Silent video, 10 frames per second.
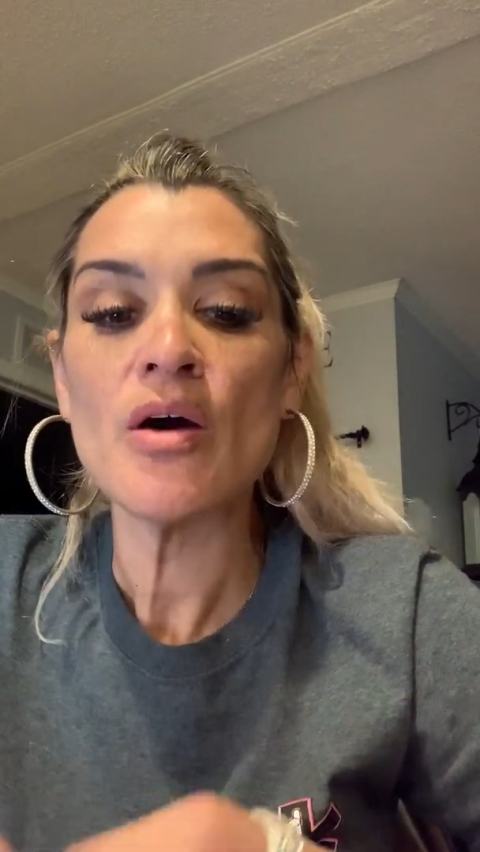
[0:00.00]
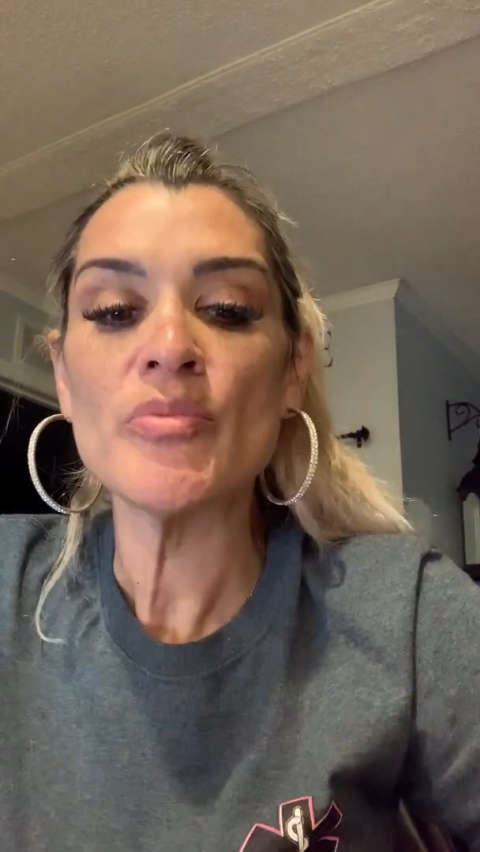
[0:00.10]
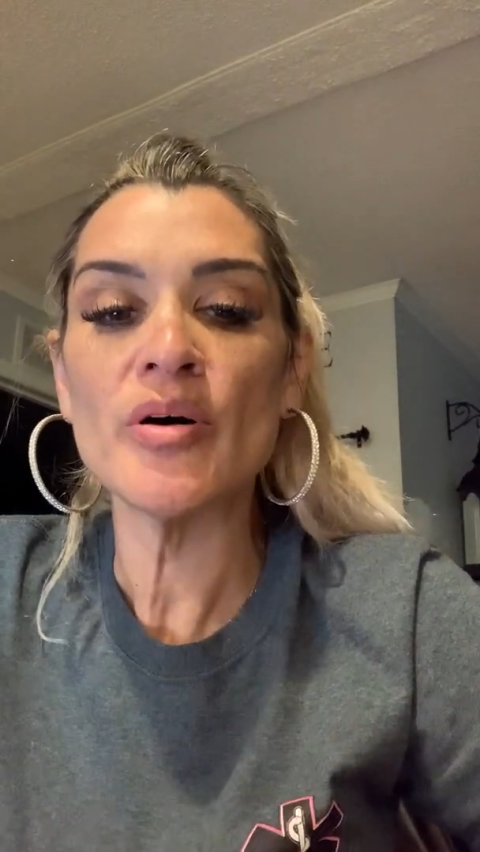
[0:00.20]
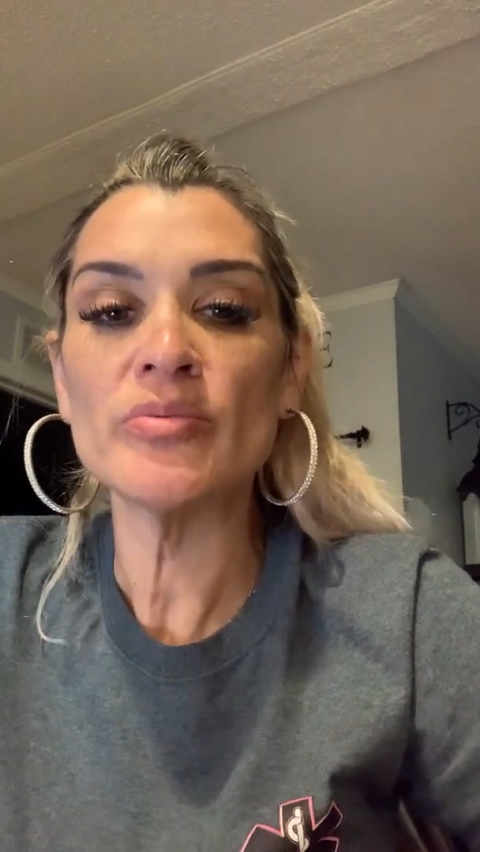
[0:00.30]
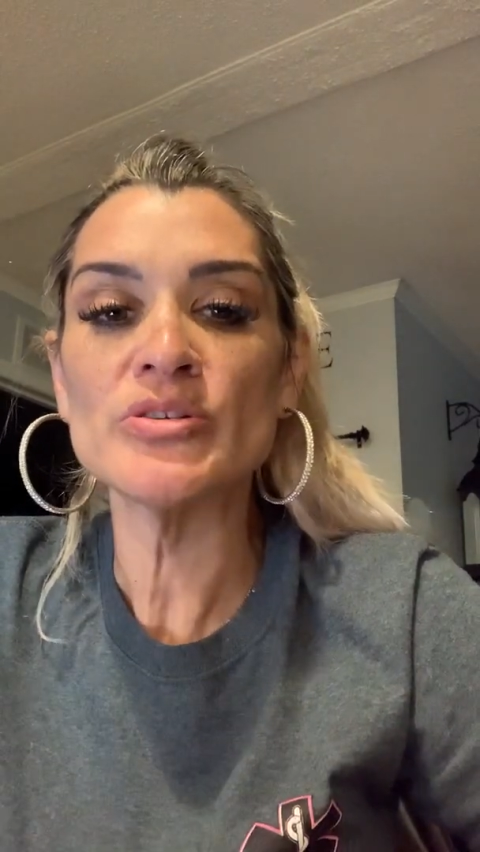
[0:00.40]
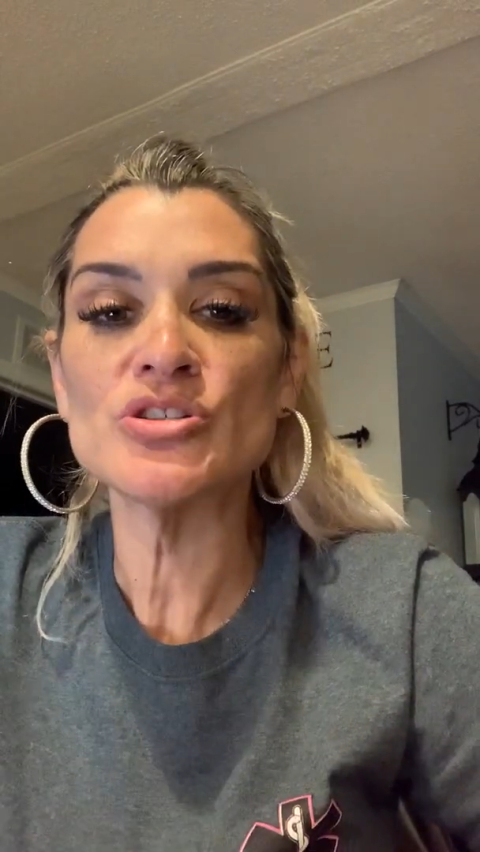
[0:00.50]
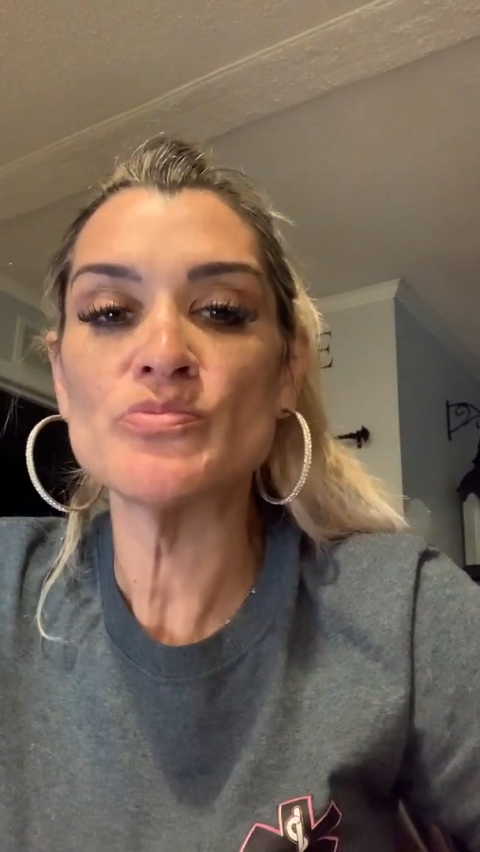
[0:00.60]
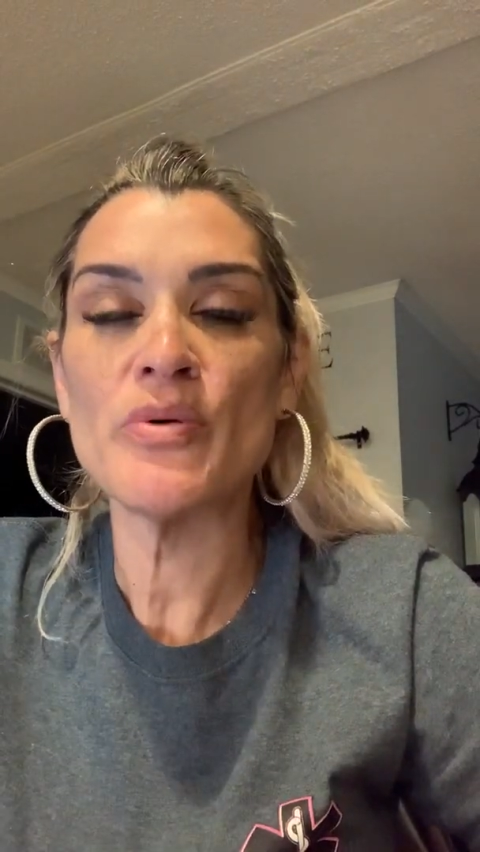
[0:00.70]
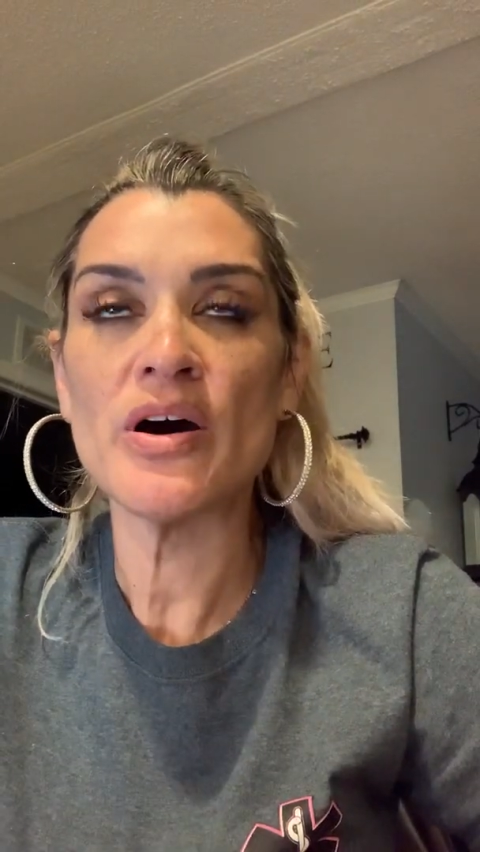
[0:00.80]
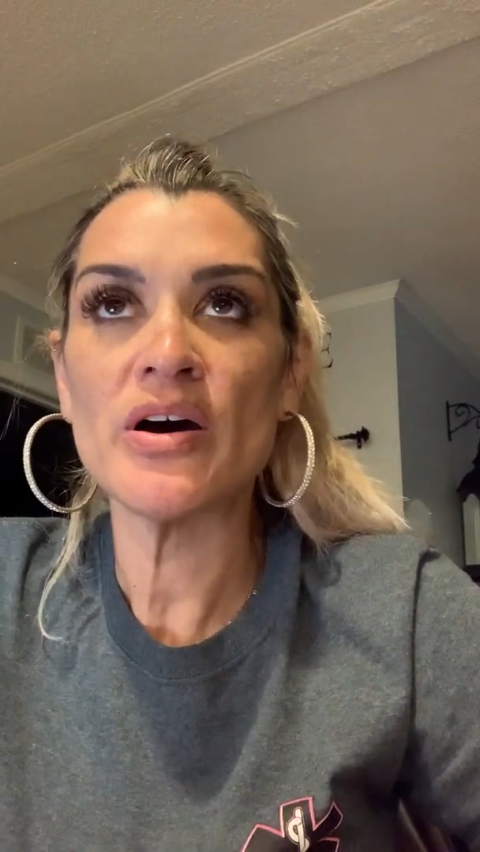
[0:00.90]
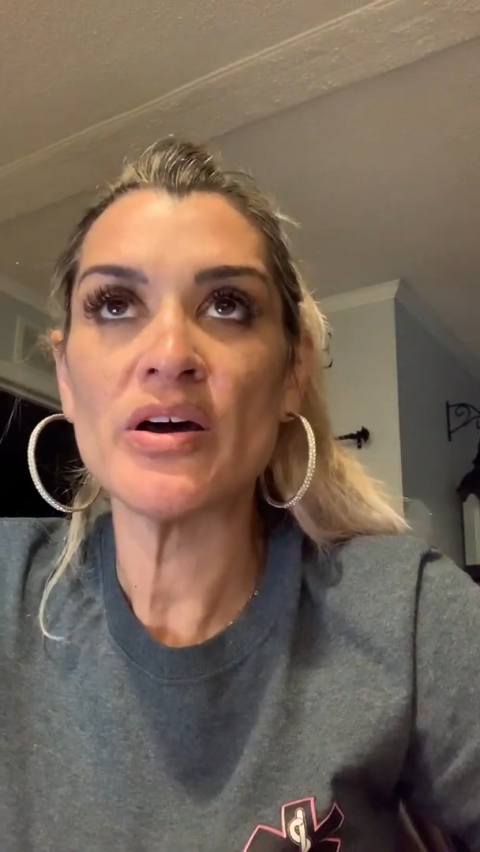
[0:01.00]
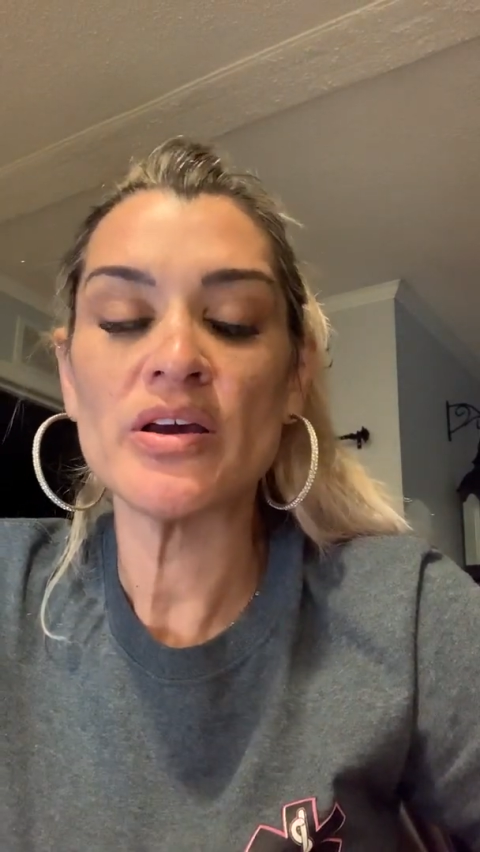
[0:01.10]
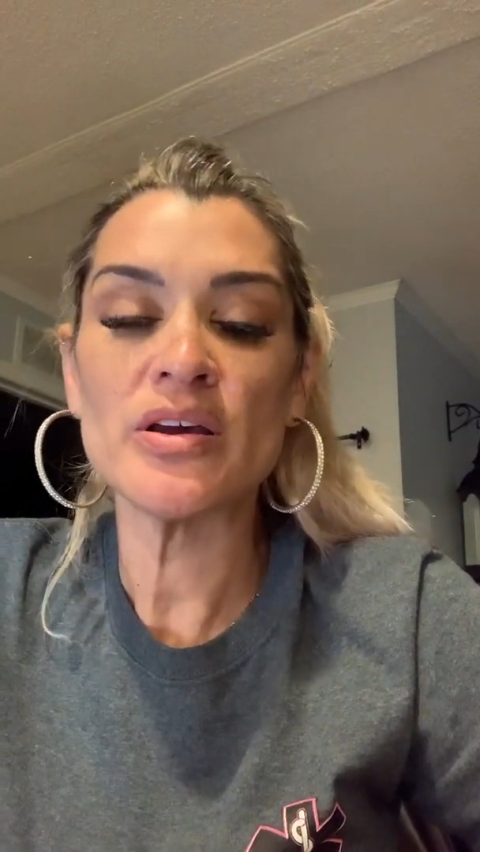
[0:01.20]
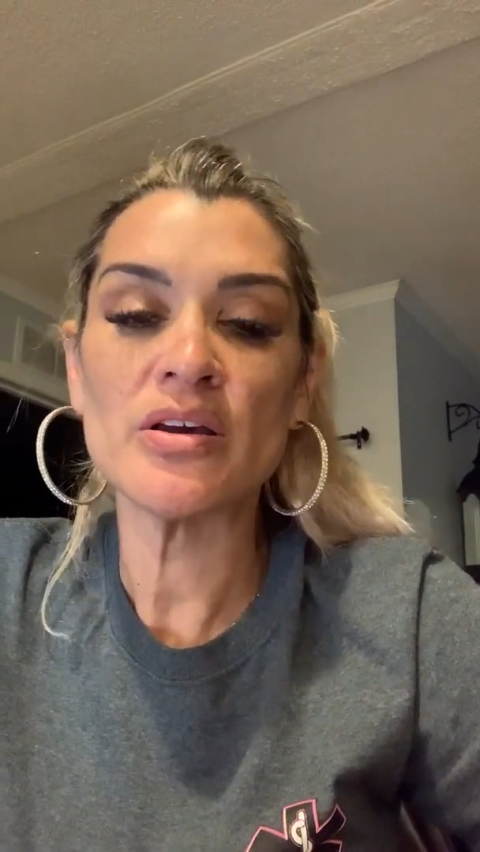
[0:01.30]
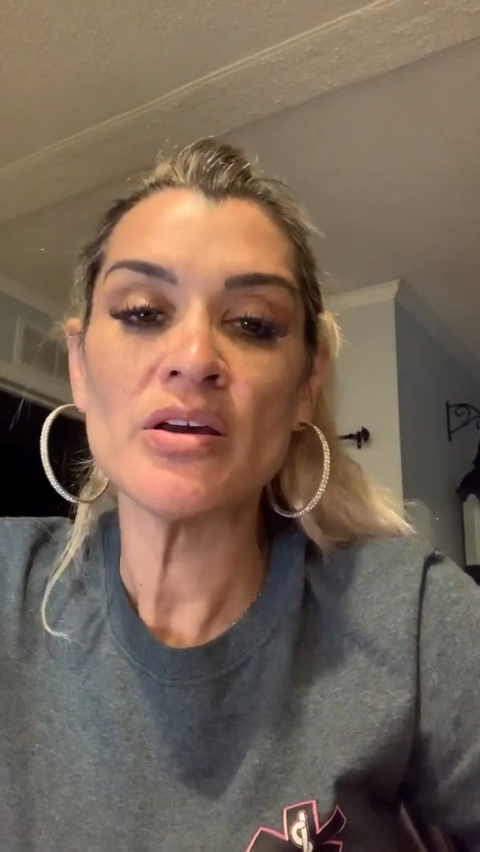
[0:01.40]
published
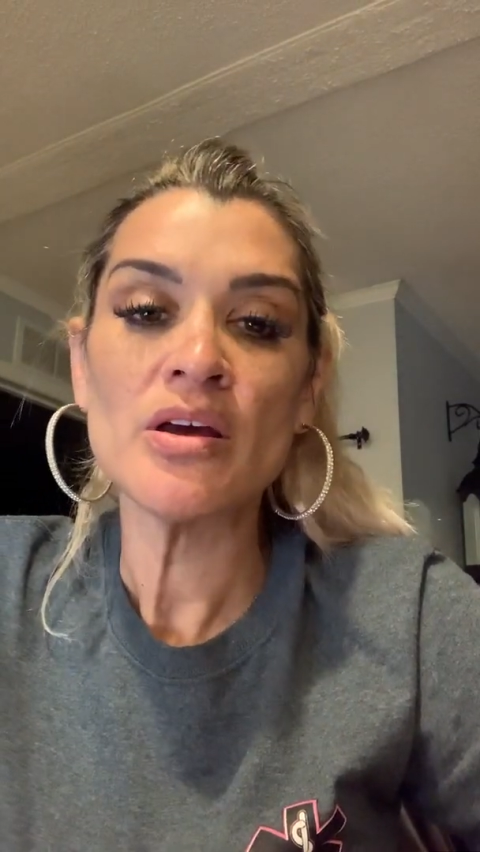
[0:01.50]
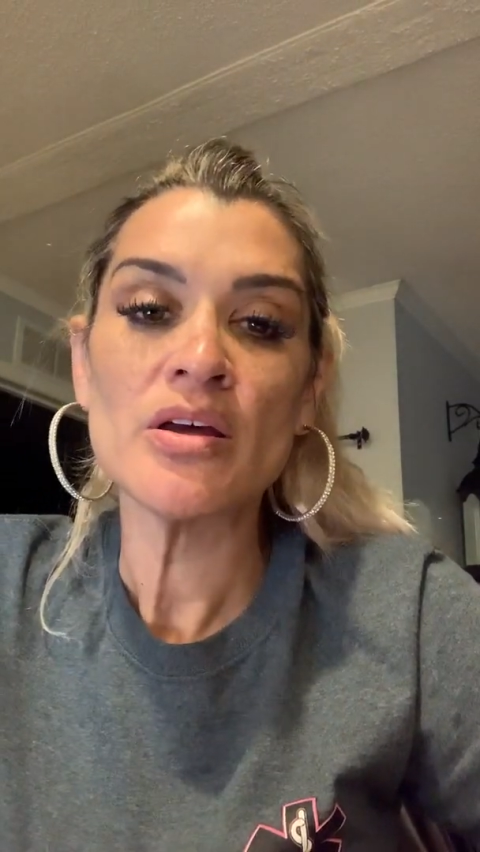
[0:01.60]
by